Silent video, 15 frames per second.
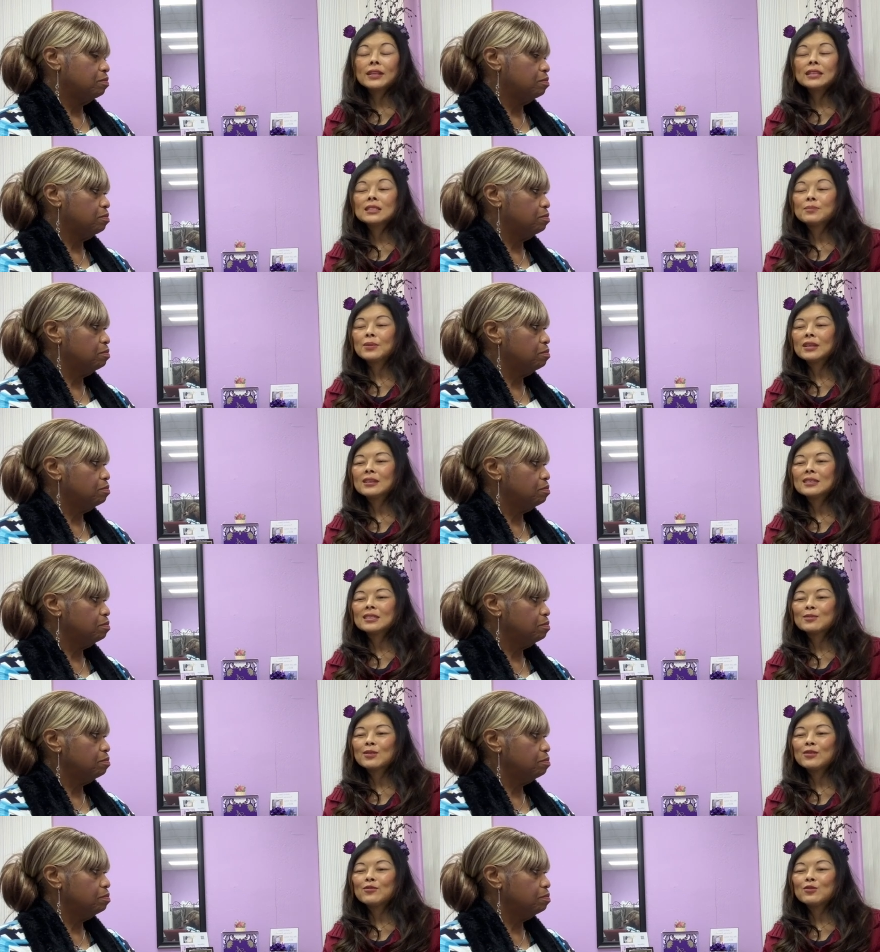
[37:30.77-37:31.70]
Speaker 1: this
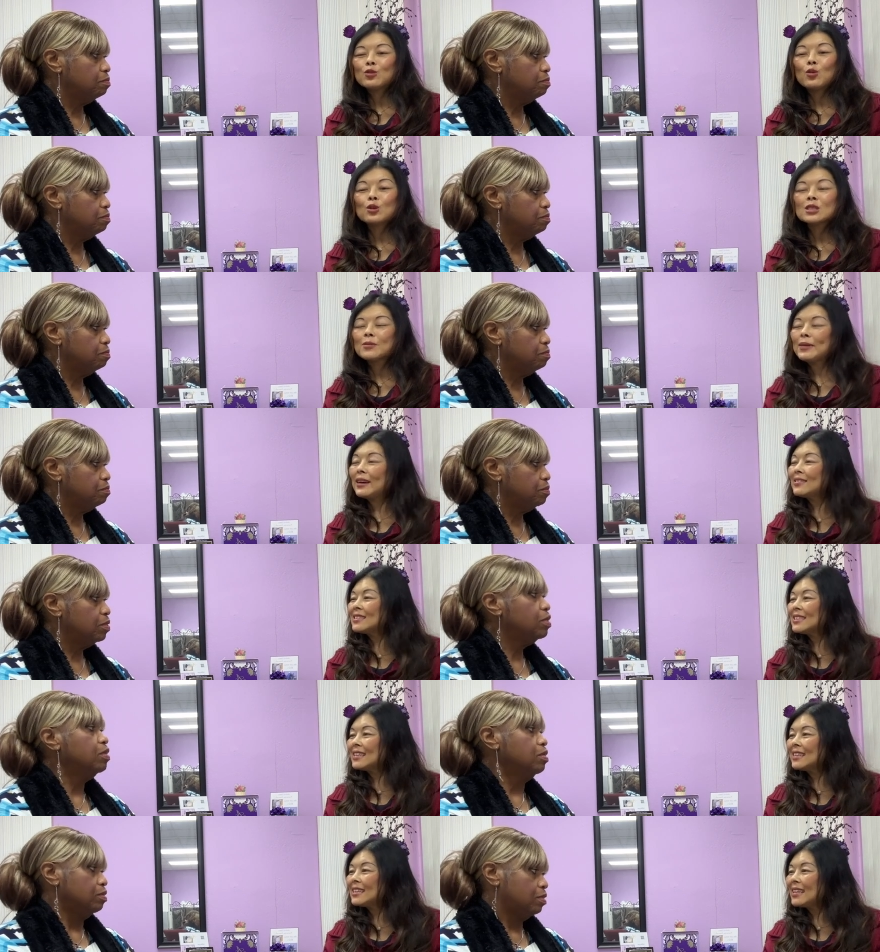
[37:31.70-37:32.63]
because we've talked about
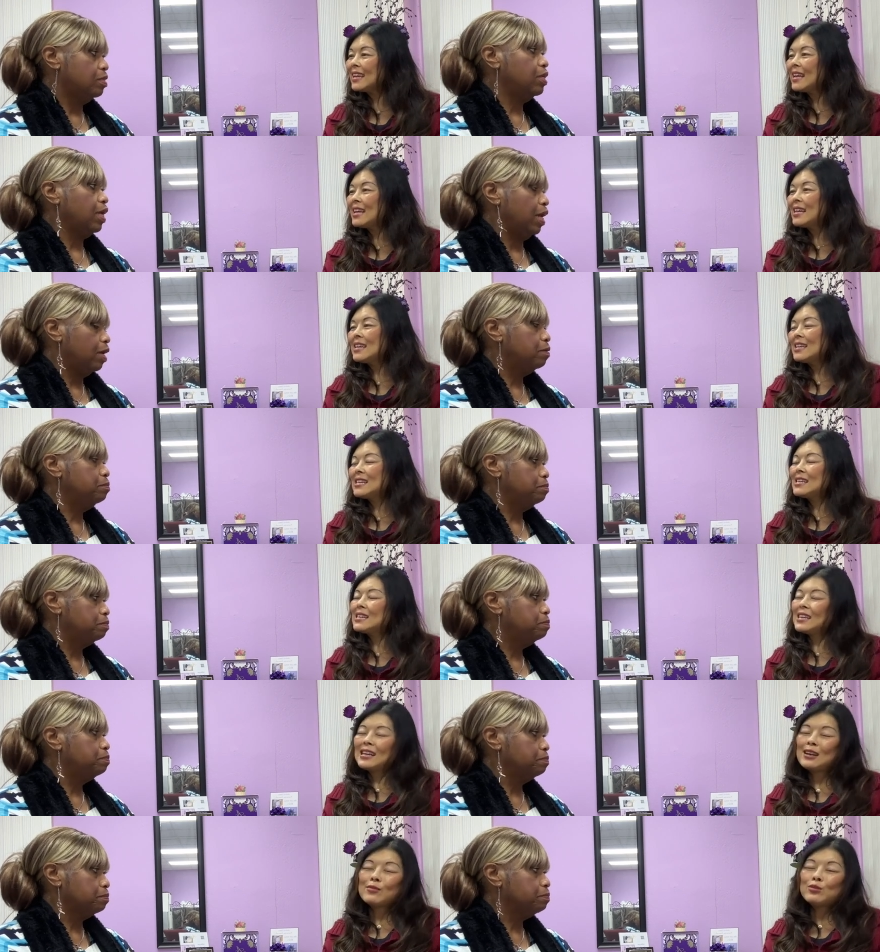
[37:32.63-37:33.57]
it. Yeah.
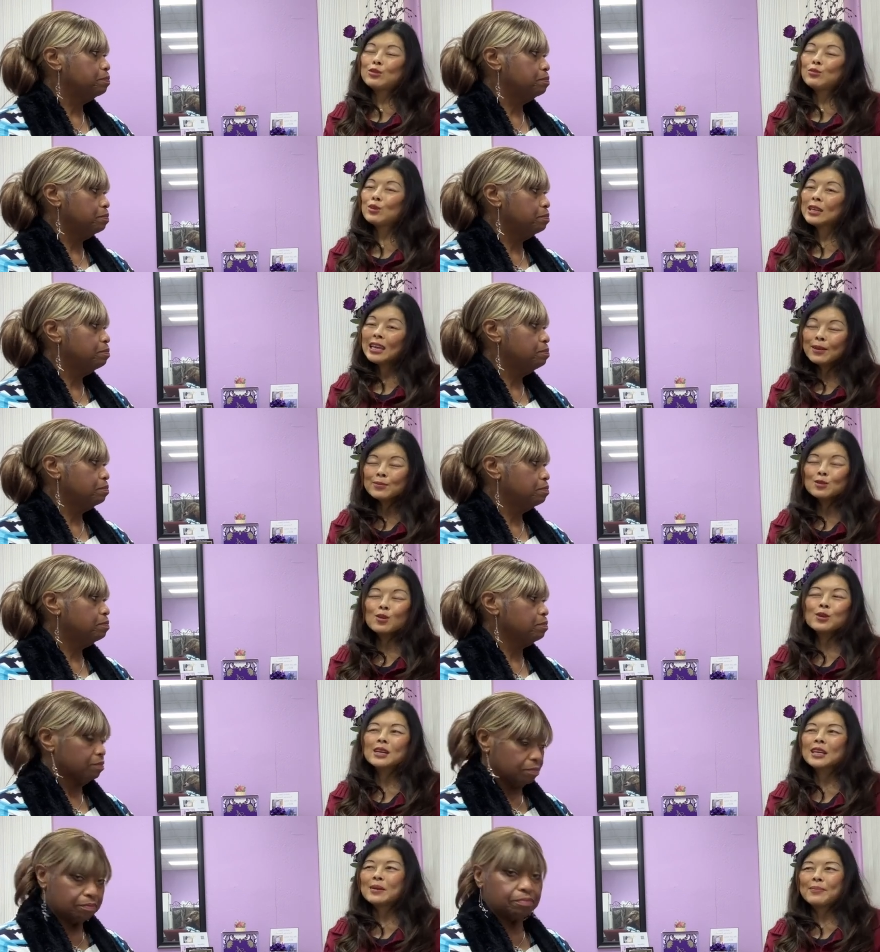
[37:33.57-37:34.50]
And we will keep
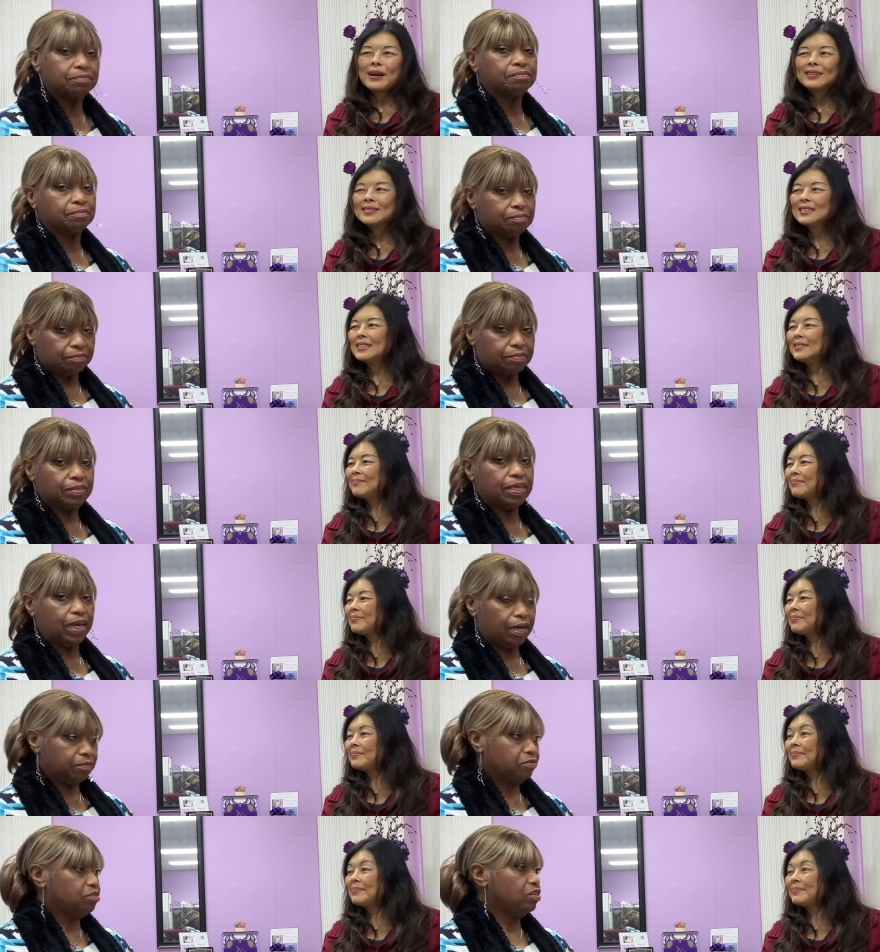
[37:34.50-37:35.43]
talking about it.
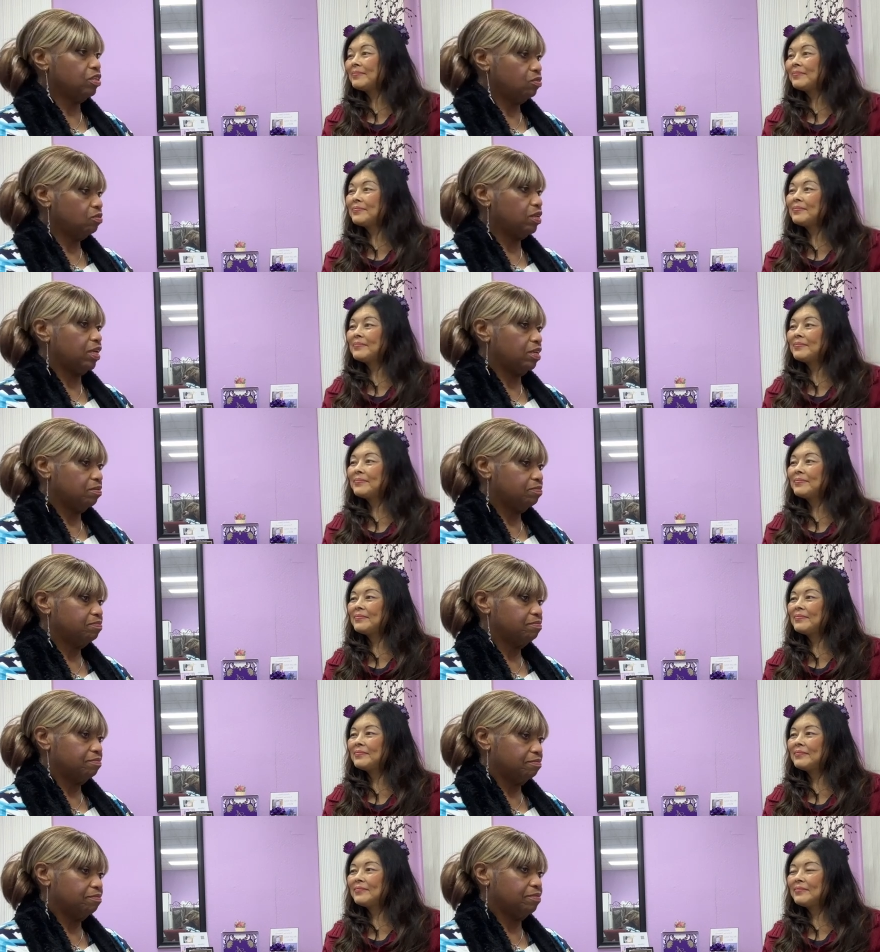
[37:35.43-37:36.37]
Speaker 2: Absolutely.
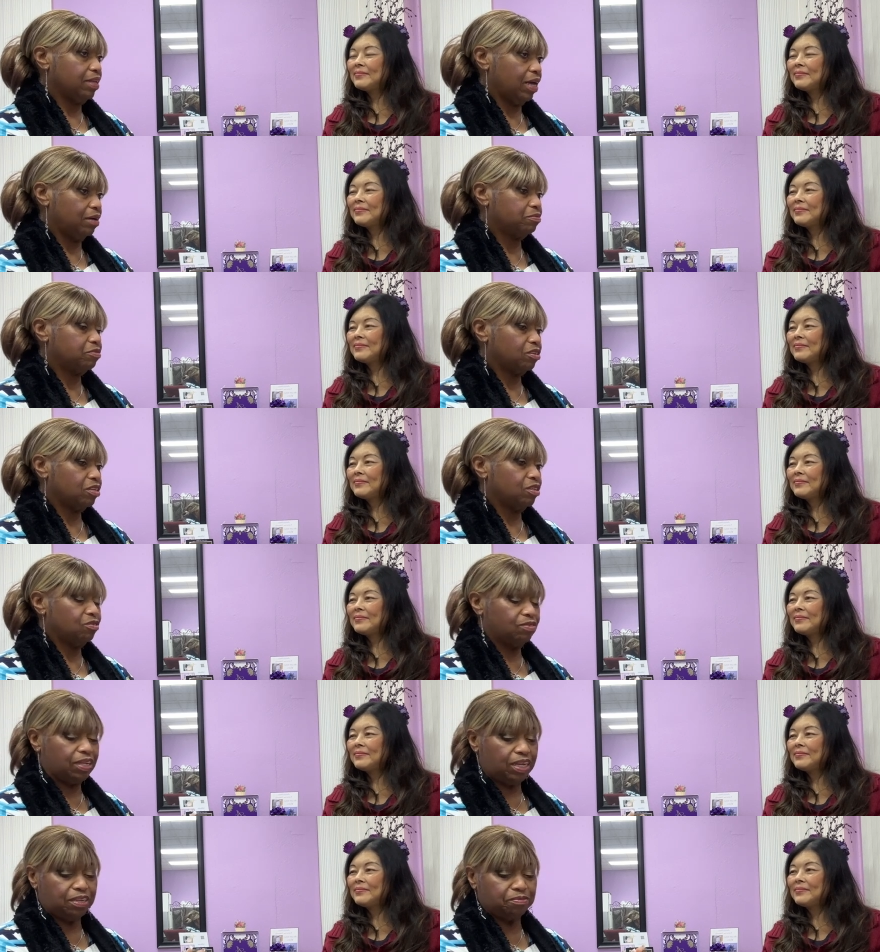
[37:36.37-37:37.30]

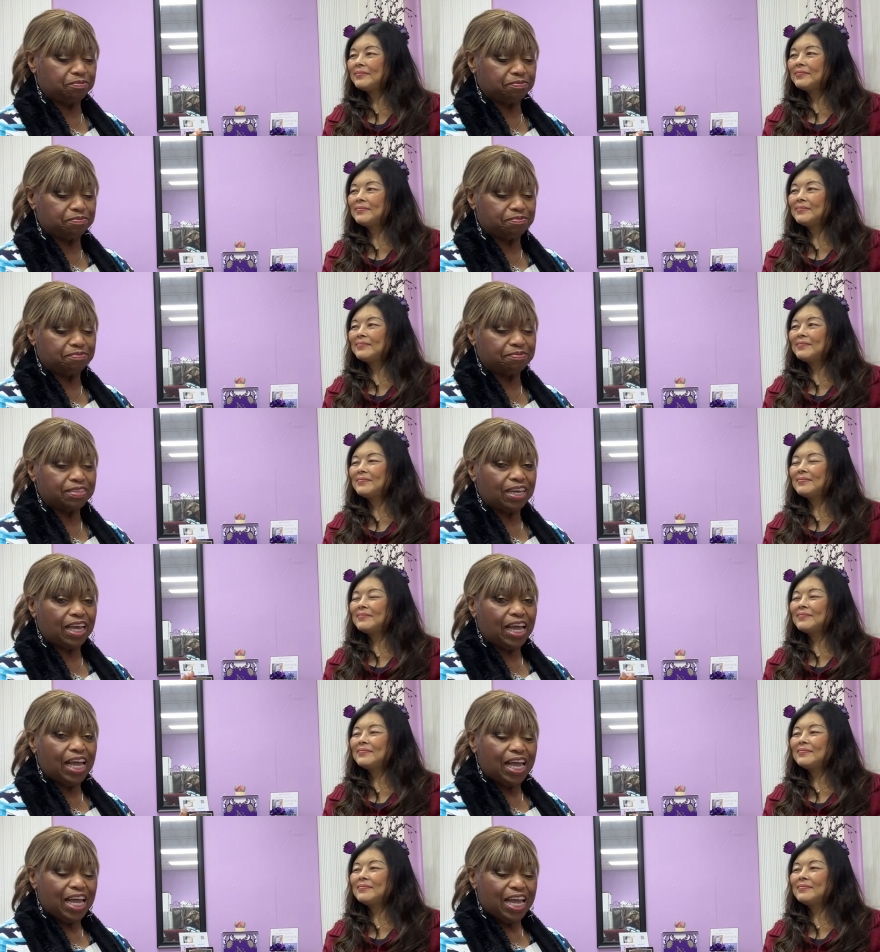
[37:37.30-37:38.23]
Absolutely.
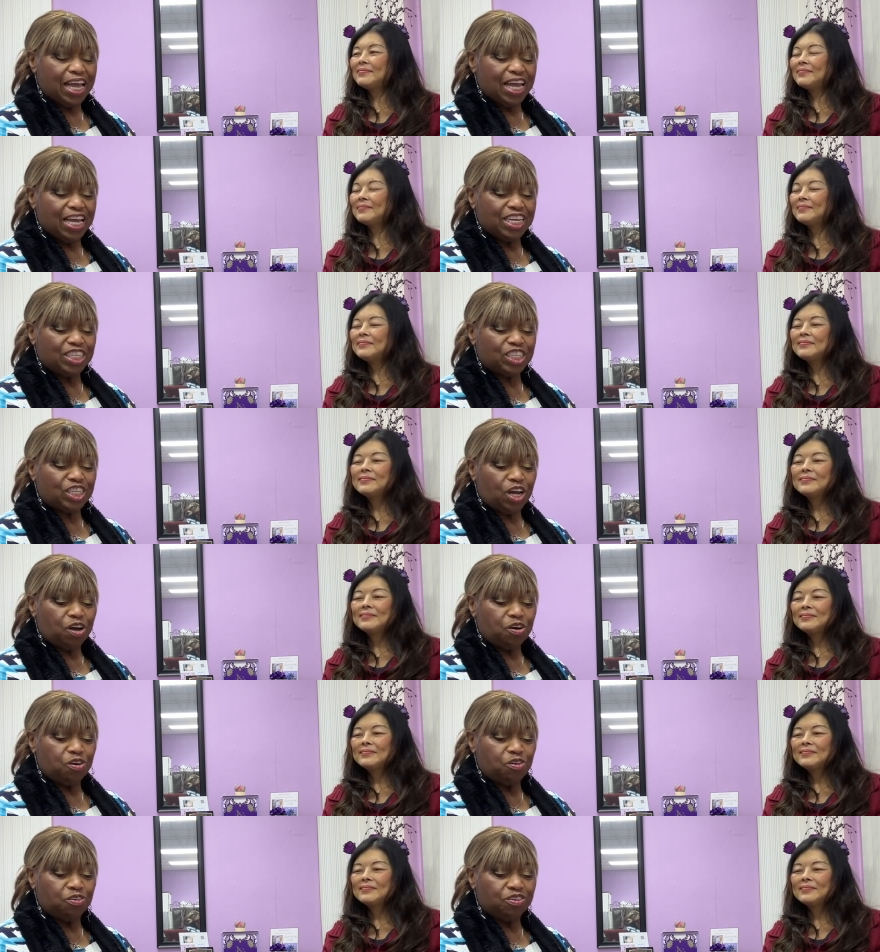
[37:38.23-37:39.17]

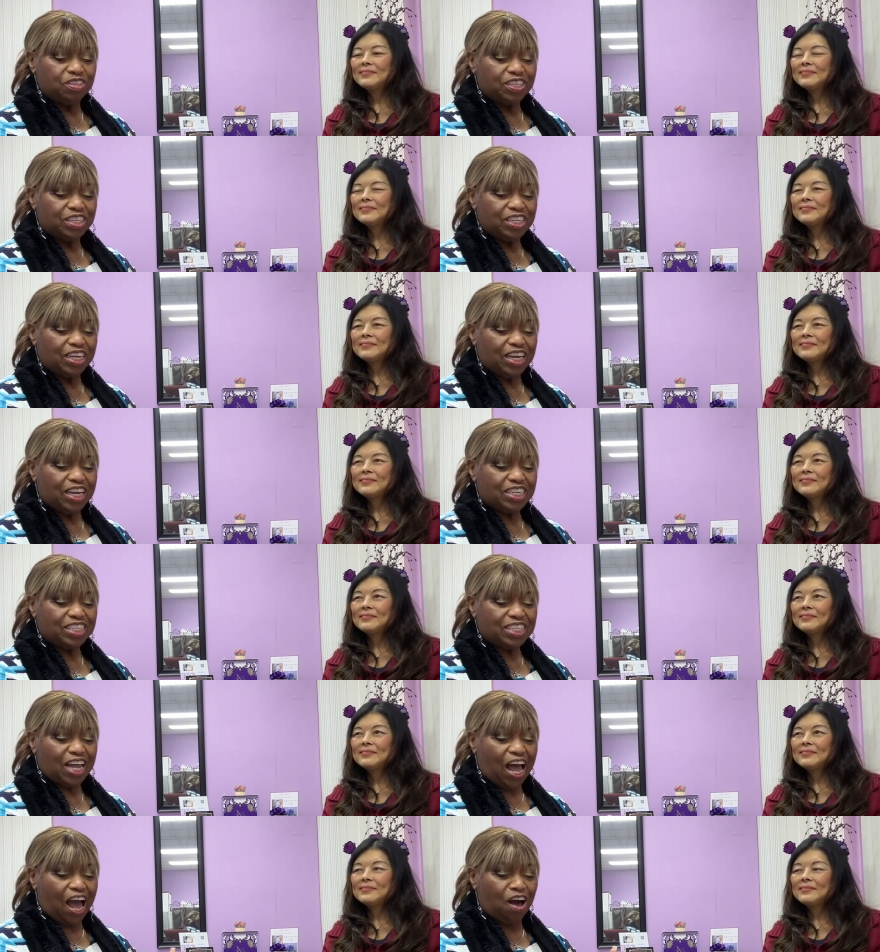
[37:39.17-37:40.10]
So
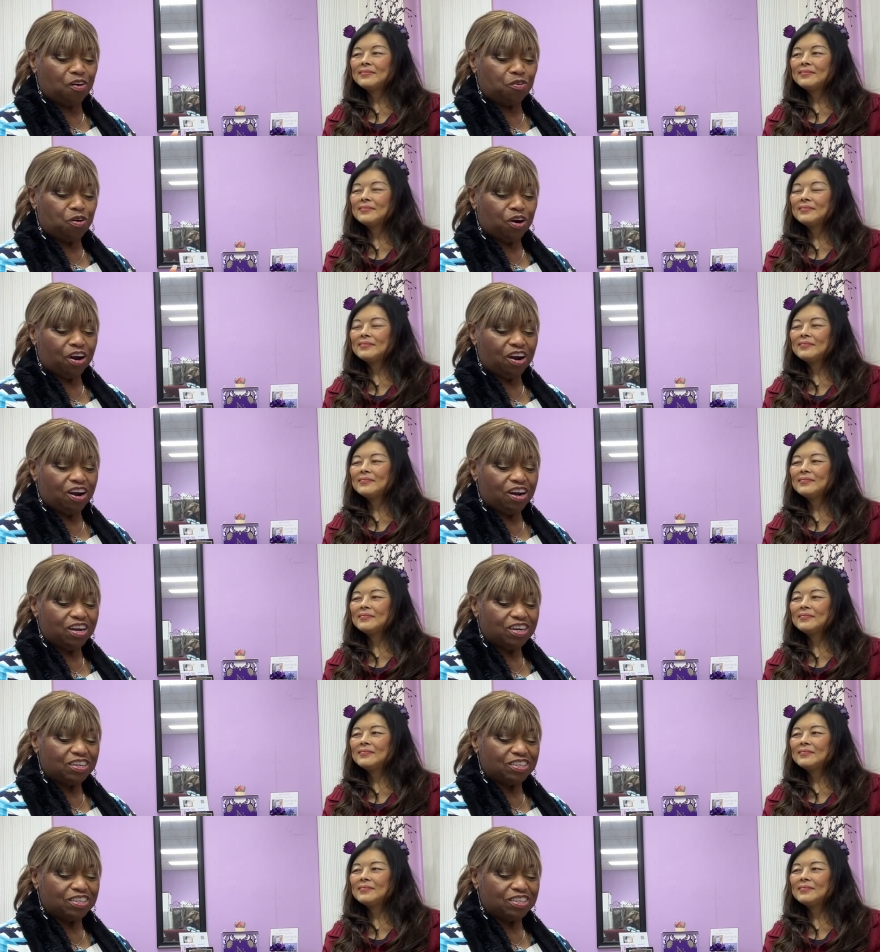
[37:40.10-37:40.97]
it's our